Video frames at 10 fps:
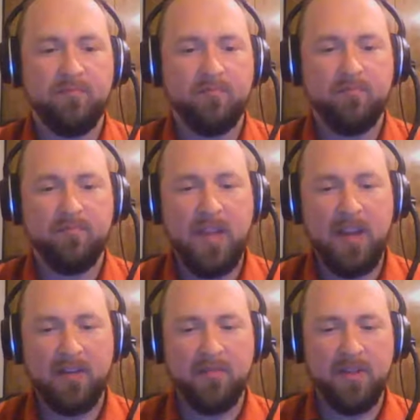
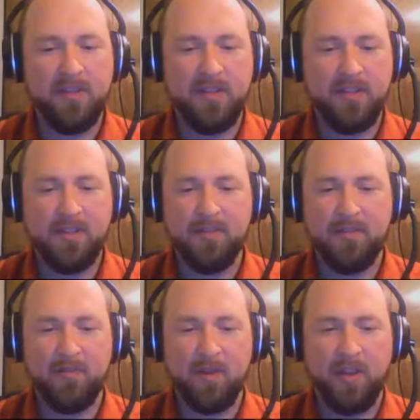yeah, it's a
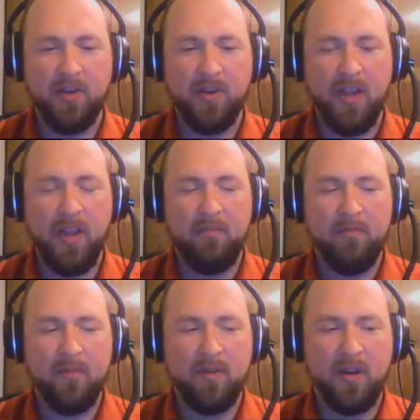really good
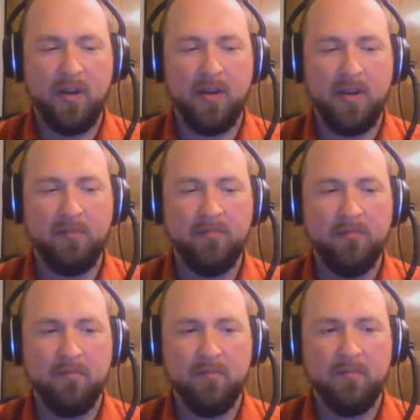game.
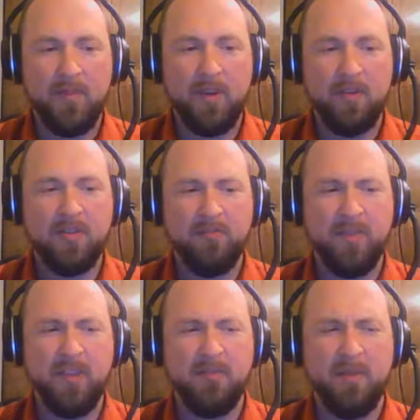There are some
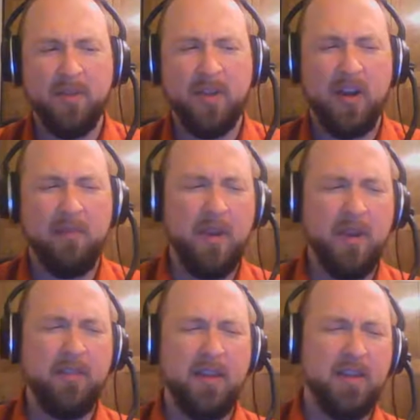things about the
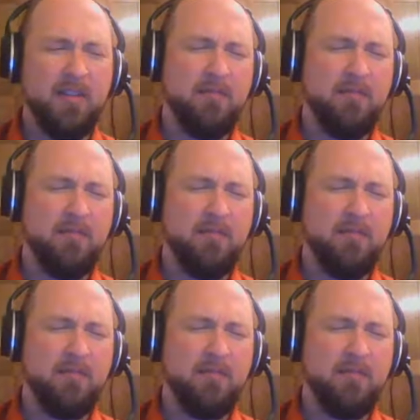combat that